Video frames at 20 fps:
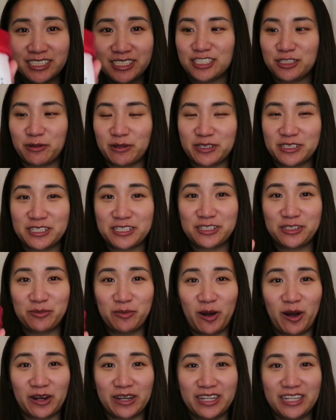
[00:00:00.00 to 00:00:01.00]
I swear it's a
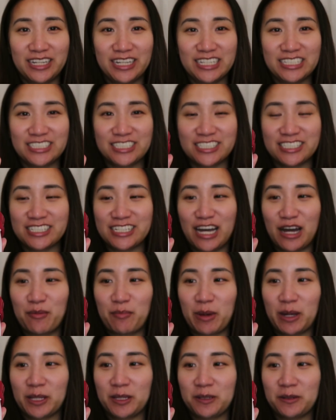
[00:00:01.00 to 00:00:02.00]
tsubaki. It's just that
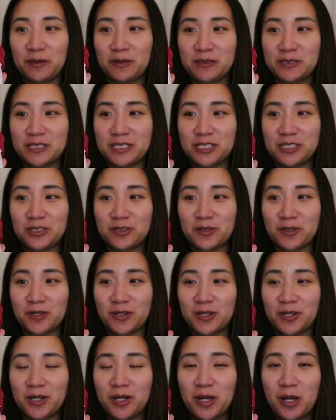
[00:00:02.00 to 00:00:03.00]
my little
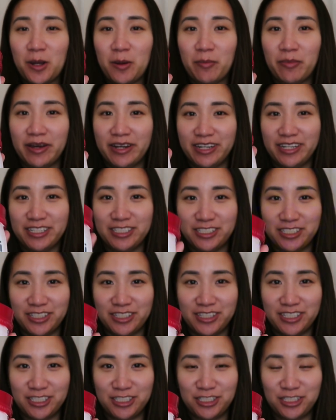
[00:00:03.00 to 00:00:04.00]
sister put it into
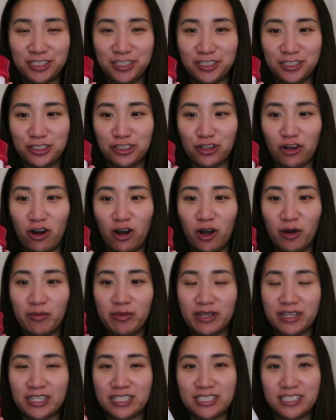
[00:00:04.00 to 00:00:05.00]
this jar
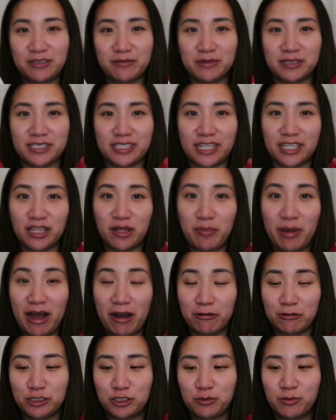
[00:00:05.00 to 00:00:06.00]
because it was like the
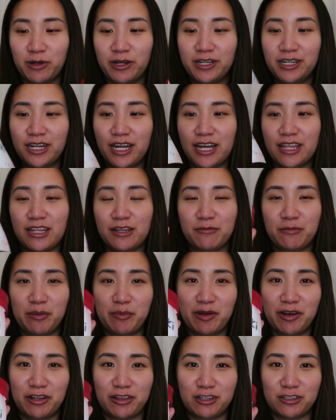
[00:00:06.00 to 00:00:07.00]
pouch one, and then we
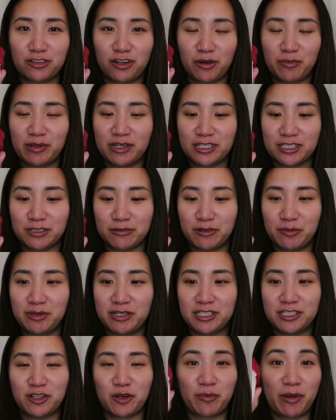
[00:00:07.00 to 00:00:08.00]
put it in the jar because it would
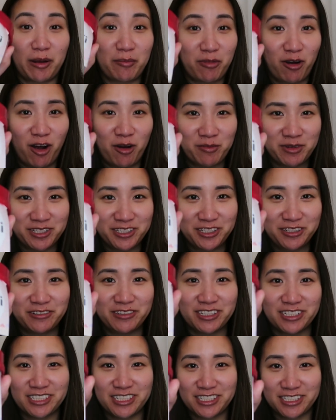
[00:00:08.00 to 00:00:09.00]
be easier. But I promise you,
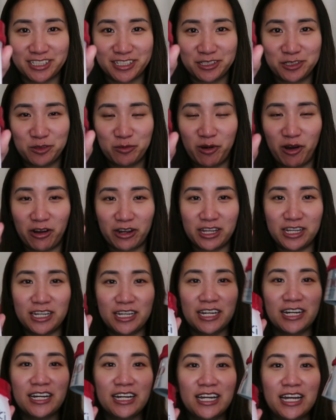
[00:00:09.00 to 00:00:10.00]
this is the
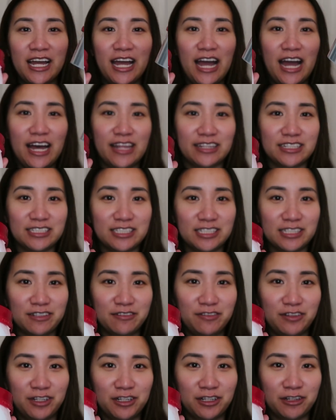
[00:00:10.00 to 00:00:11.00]
tsubaki and this is the
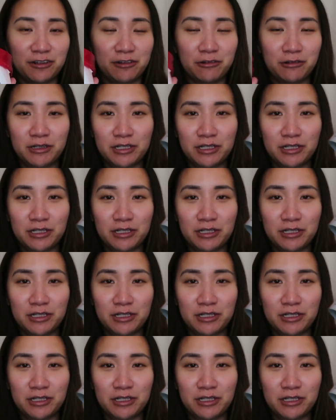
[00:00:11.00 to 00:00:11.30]
fino.